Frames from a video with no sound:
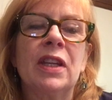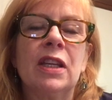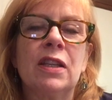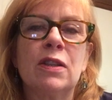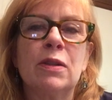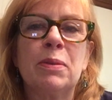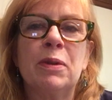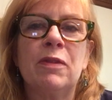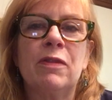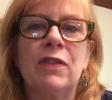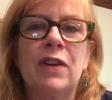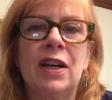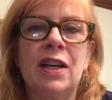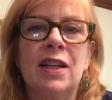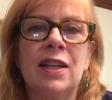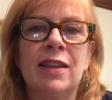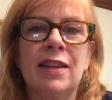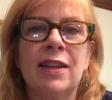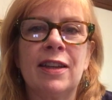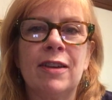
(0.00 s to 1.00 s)
it's been fine.
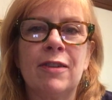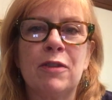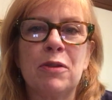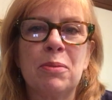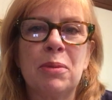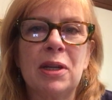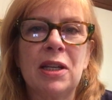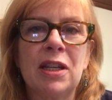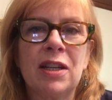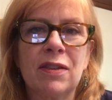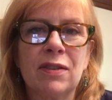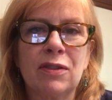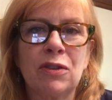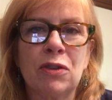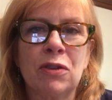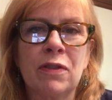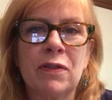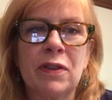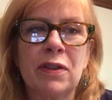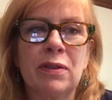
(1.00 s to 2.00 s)
I think everybody gets
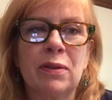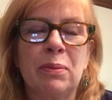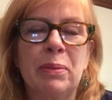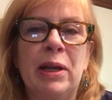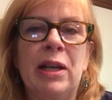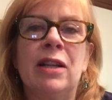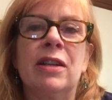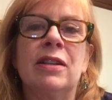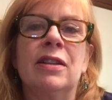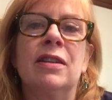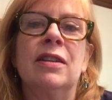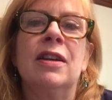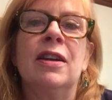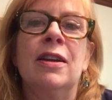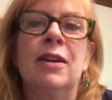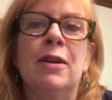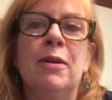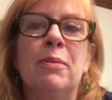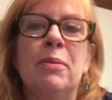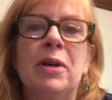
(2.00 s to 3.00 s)
nervous about it.
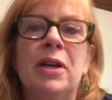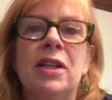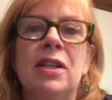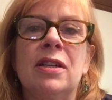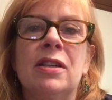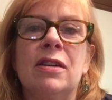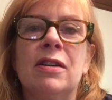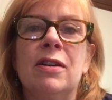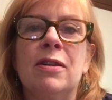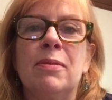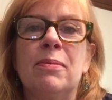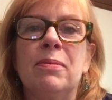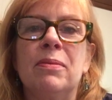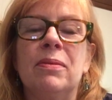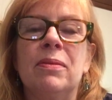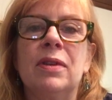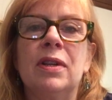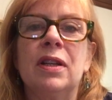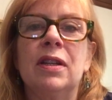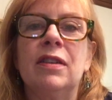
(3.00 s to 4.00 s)
But
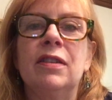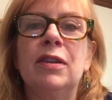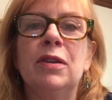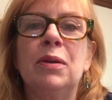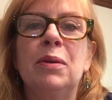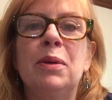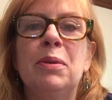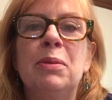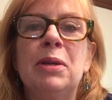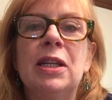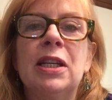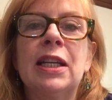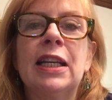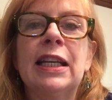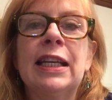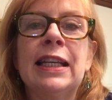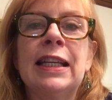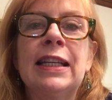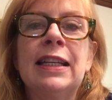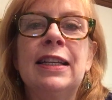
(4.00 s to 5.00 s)
until we meet
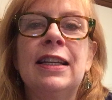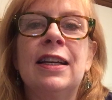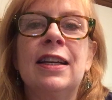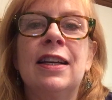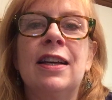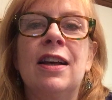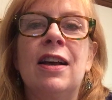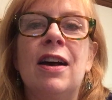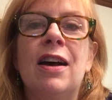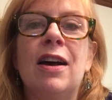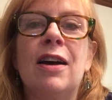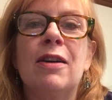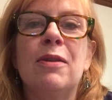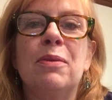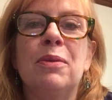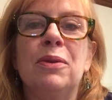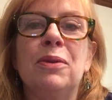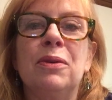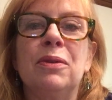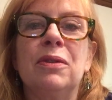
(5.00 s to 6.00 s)
again, I
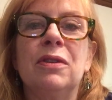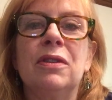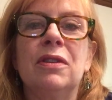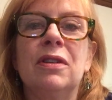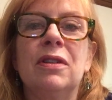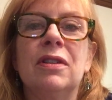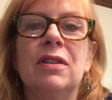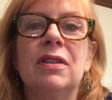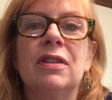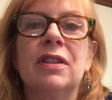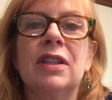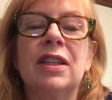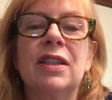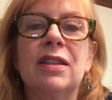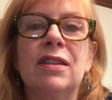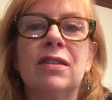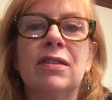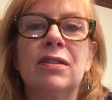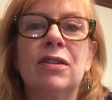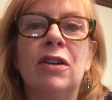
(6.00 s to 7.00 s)
will get
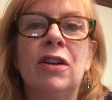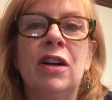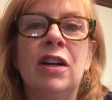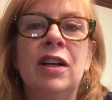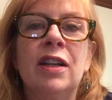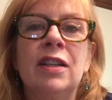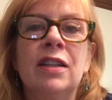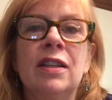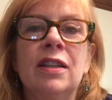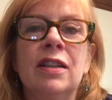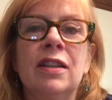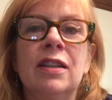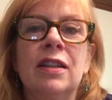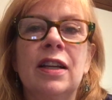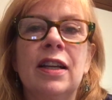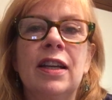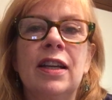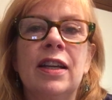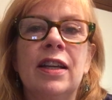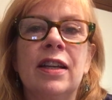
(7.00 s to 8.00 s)
this on,
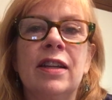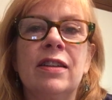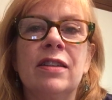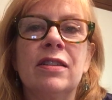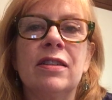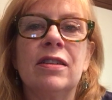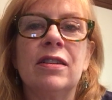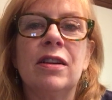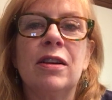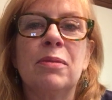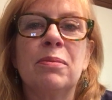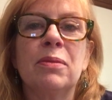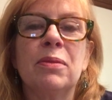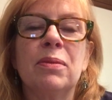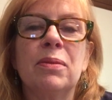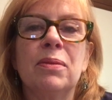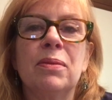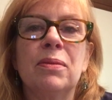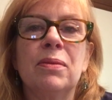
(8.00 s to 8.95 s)
and I'm